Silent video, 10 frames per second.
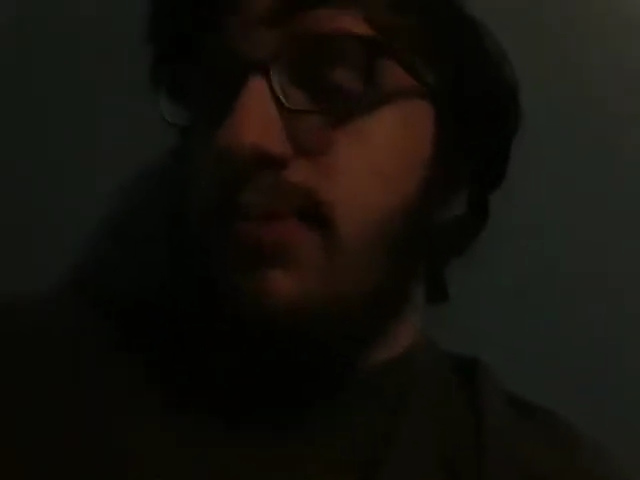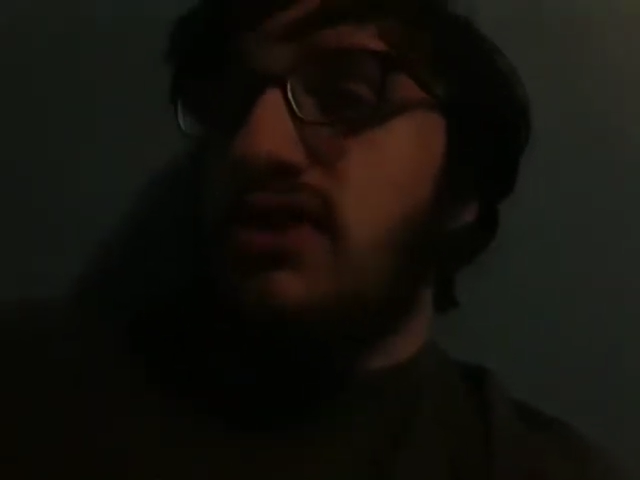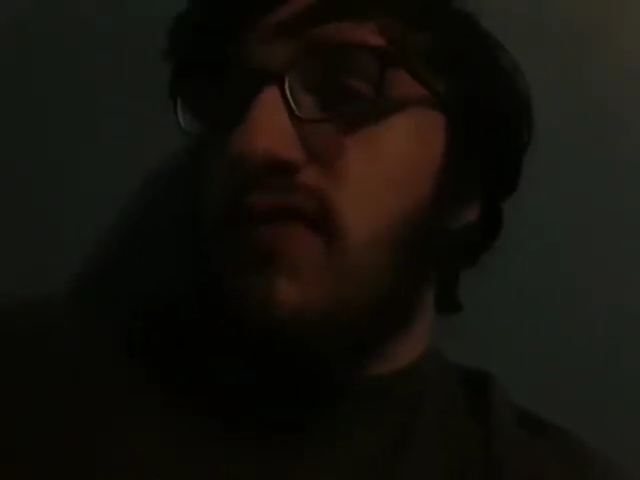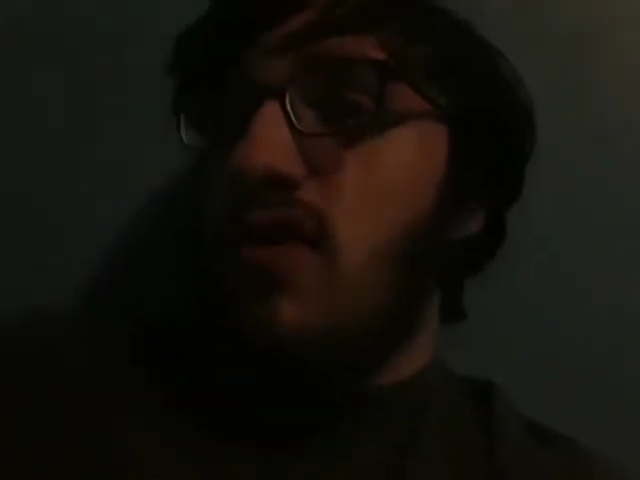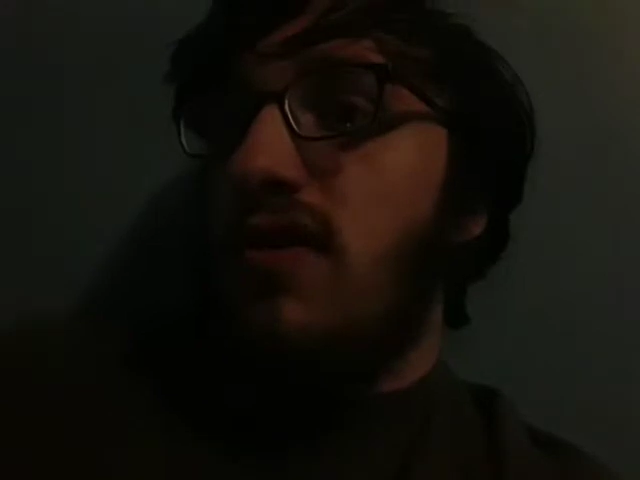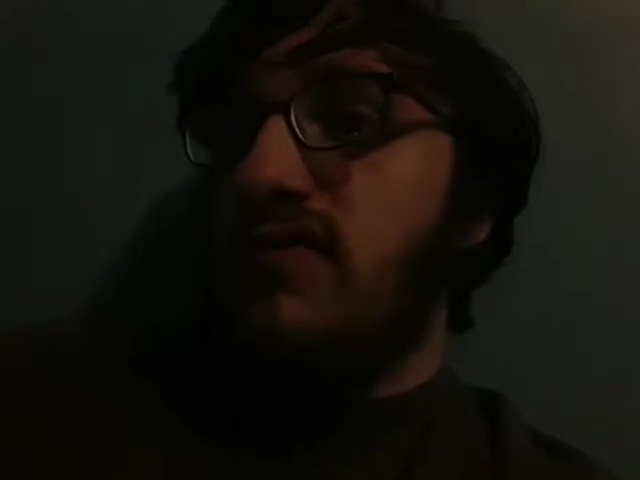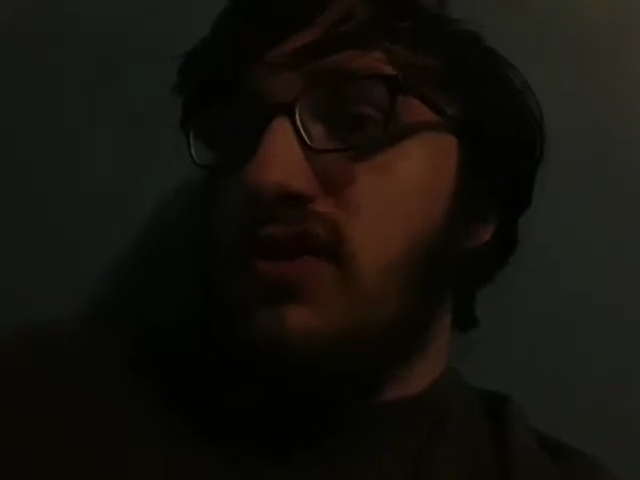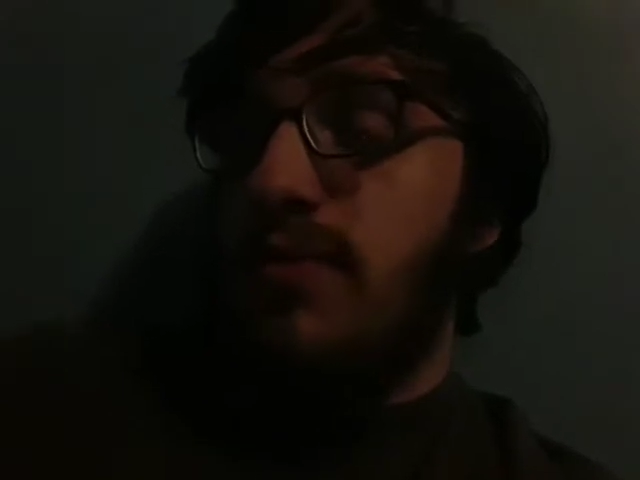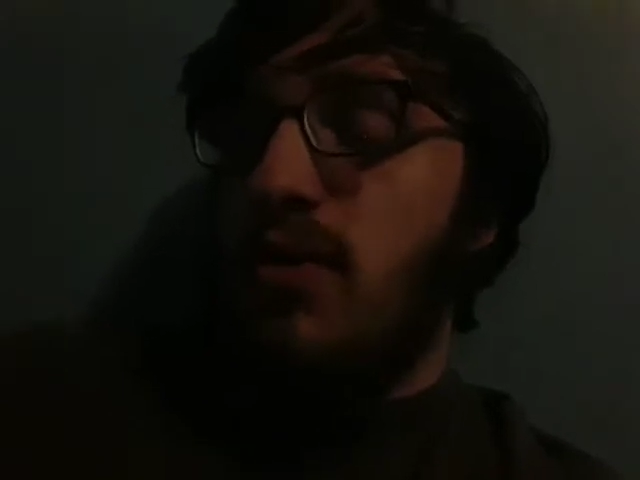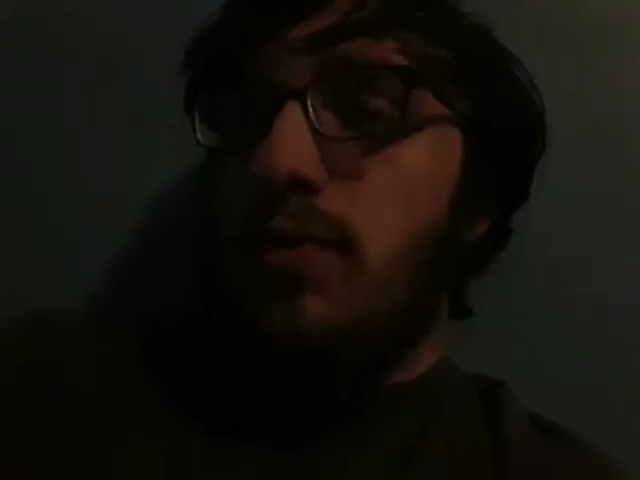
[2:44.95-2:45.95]
pushed far enough to
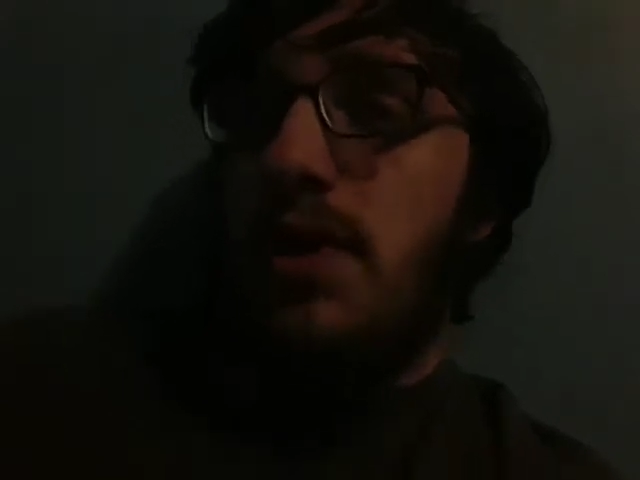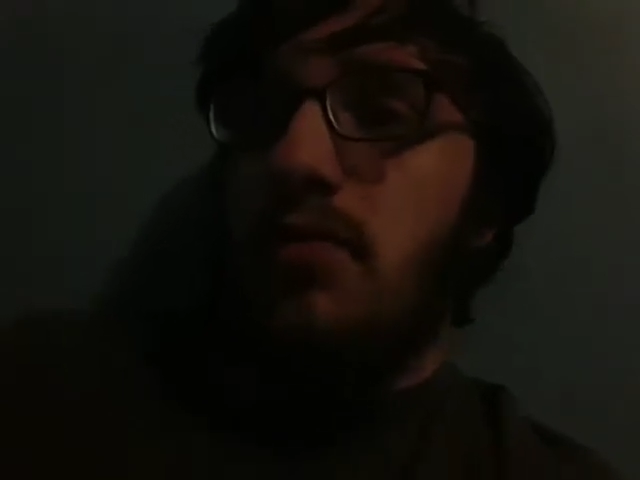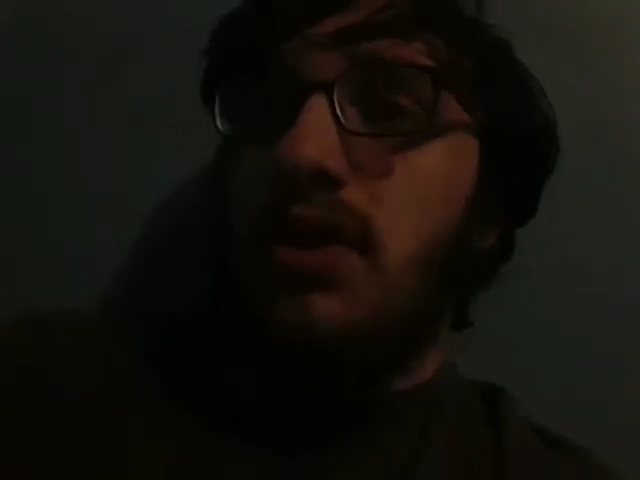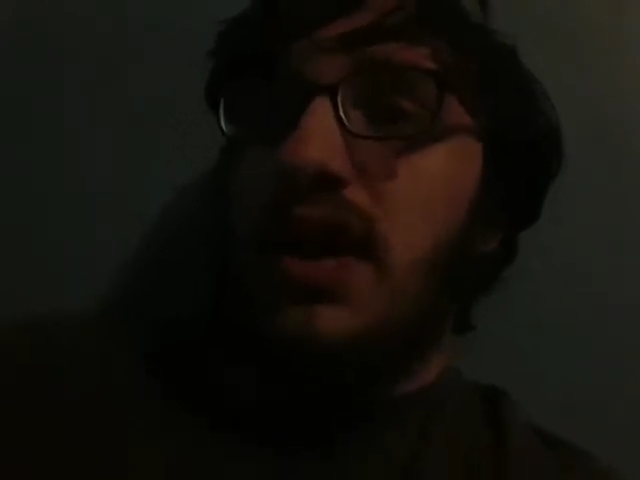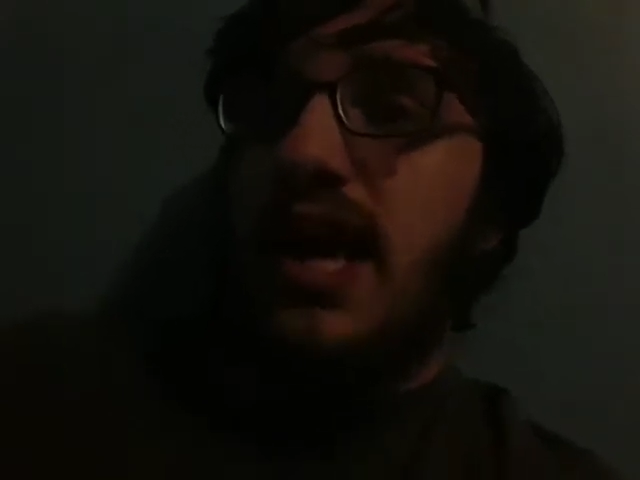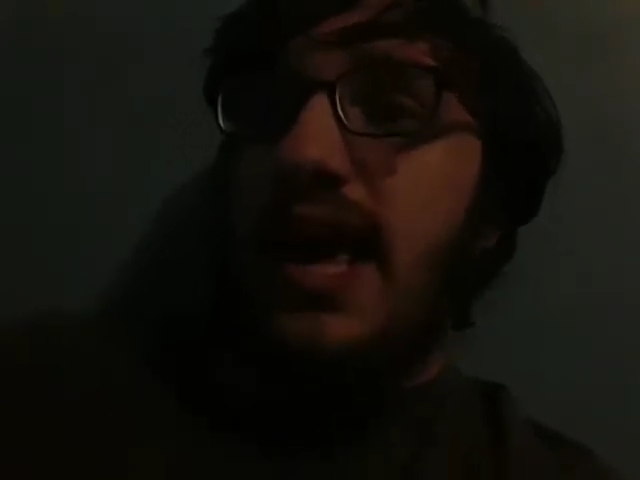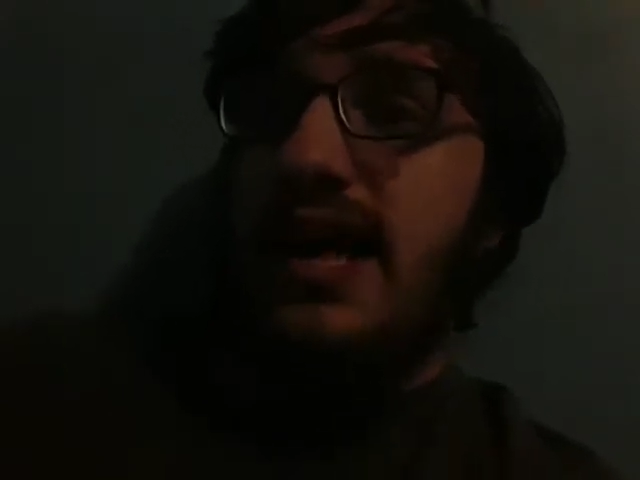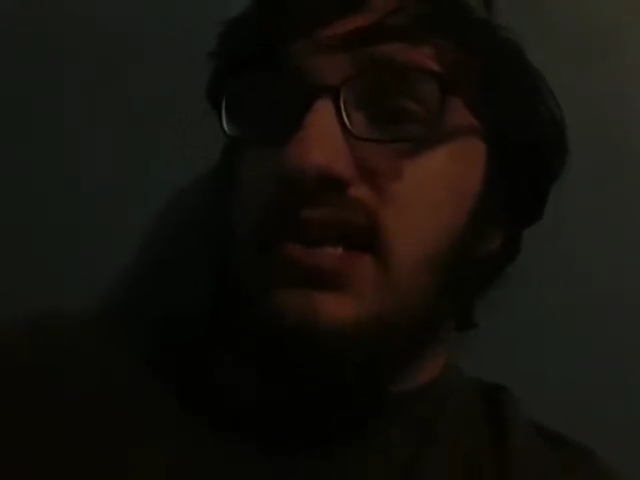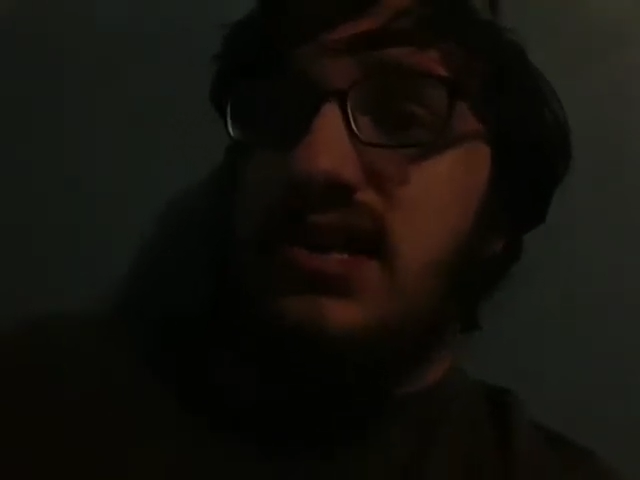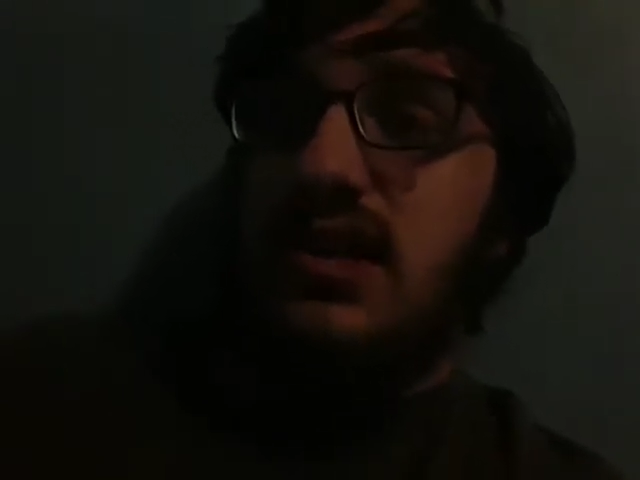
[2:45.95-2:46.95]
the point where I really can't